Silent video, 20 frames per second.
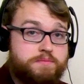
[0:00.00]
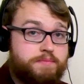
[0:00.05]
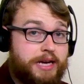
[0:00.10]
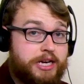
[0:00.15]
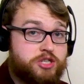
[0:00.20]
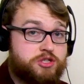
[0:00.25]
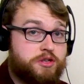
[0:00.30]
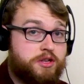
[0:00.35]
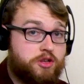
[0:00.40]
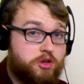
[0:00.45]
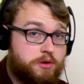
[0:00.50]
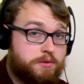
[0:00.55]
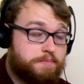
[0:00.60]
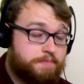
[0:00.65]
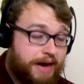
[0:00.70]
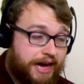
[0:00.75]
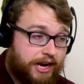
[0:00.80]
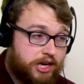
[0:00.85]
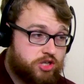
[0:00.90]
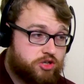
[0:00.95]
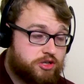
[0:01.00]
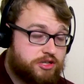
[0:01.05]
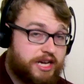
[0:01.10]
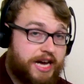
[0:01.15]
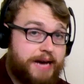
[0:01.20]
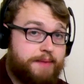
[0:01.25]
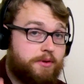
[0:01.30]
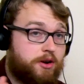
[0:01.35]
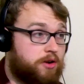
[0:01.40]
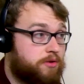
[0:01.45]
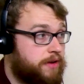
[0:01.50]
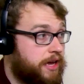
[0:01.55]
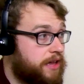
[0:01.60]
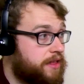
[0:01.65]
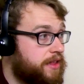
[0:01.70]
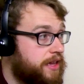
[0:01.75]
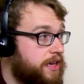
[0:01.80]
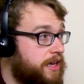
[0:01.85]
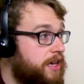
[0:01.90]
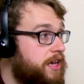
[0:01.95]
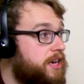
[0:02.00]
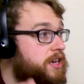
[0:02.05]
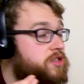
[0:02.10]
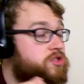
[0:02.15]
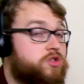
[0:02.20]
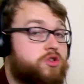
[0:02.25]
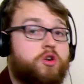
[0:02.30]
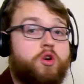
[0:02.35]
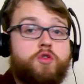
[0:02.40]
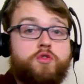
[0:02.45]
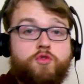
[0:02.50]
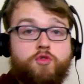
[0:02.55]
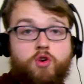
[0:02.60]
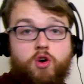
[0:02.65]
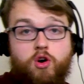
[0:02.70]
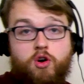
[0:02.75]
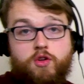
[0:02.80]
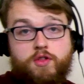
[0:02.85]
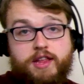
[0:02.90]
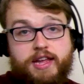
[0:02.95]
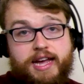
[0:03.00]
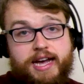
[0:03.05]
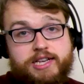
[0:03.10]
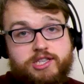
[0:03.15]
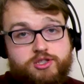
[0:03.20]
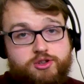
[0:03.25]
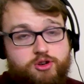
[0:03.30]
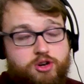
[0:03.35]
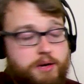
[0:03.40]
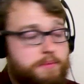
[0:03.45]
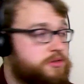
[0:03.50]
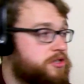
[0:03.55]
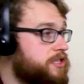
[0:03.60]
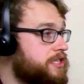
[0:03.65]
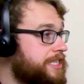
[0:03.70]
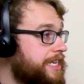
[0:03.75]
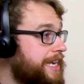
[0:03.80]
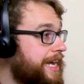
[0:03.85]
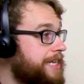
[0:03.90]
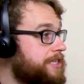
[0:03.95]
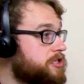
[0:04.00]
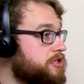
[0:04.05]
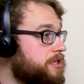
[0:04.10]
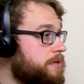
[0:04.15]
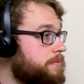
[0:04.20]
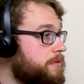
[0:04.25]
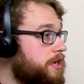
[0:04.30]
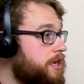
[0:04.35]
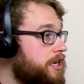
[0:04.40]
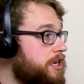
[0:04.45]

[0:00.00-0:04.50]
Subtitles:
So make sure that you manage your time correctly to go through all the answer options and answer them.